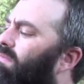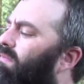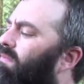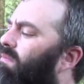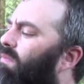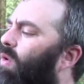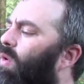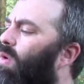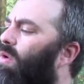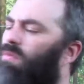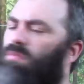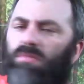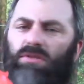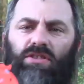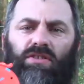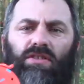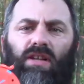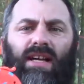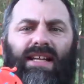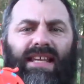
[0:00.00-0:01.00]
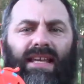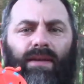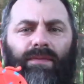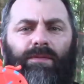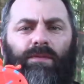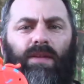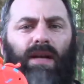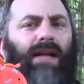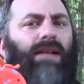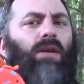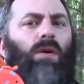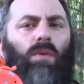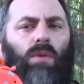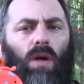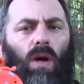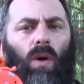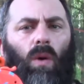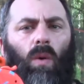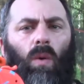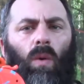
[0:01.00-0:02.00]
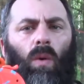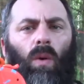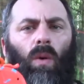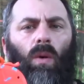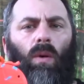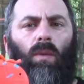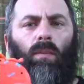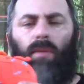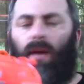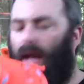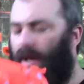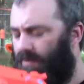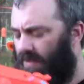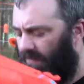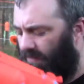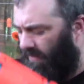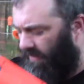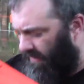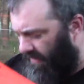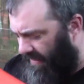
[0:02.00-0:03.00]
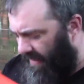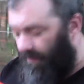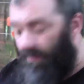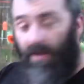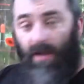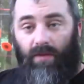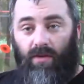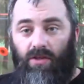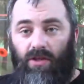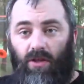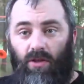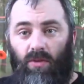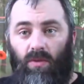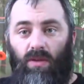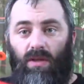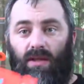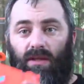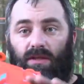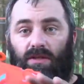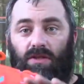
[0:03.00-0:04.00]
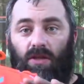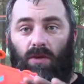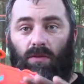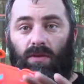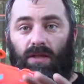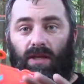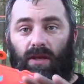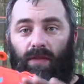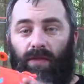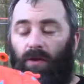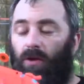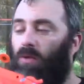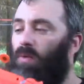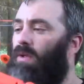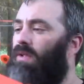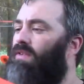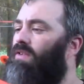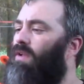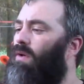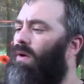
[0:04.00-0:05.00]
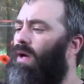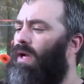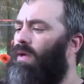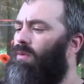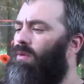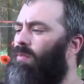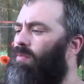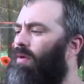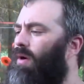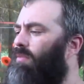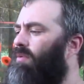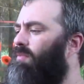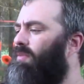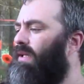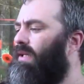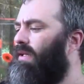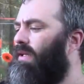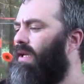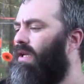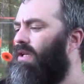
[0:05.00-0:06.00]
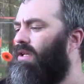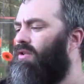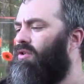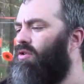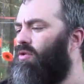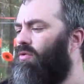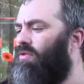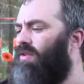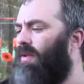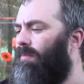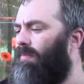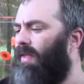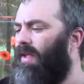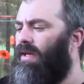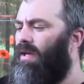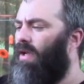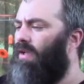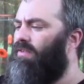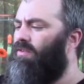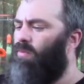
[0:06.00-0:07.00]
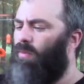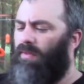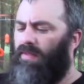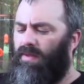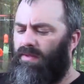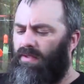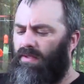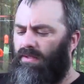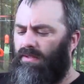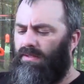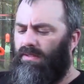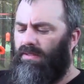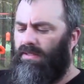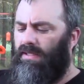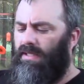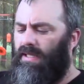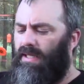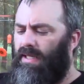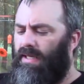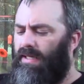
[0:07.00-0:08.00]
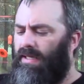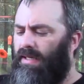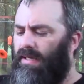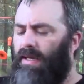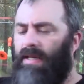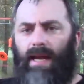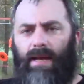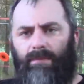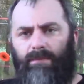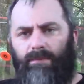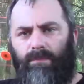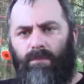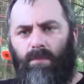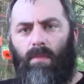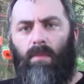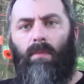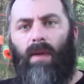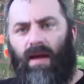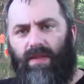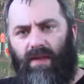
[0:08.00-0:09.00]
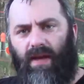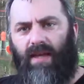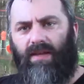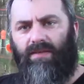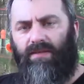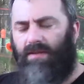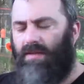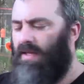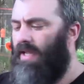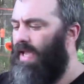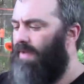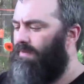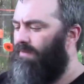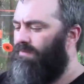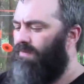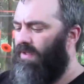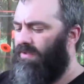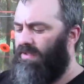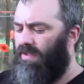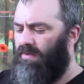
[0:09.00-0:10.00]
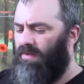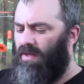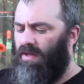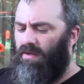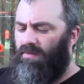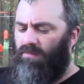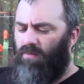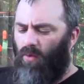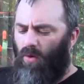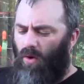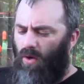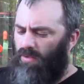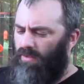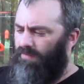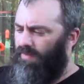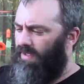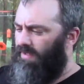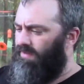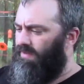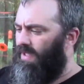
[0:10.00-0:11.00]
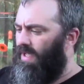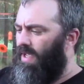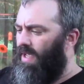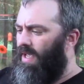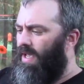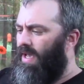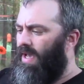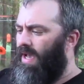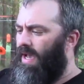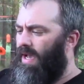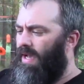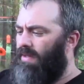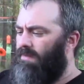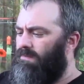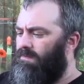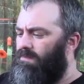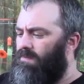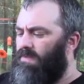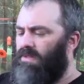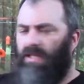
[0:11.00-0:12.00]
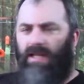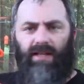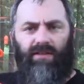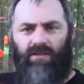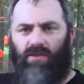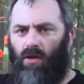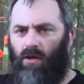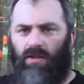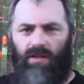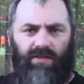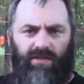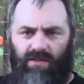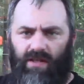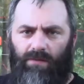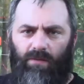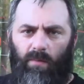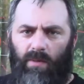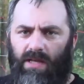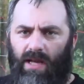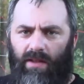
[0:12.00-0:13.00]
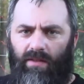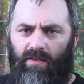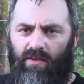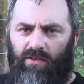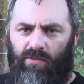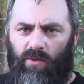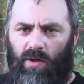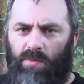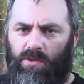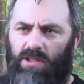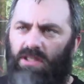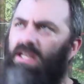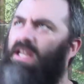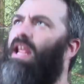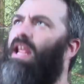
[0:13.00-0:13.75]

or just a gift. I don't know. But I'm definitely gonna keep the other two. Don't need a third one, so I will probably do something nice with it. And again, my thanks to Gavin Fuzzy for all of these. Links to all his stuff will be down in the description. He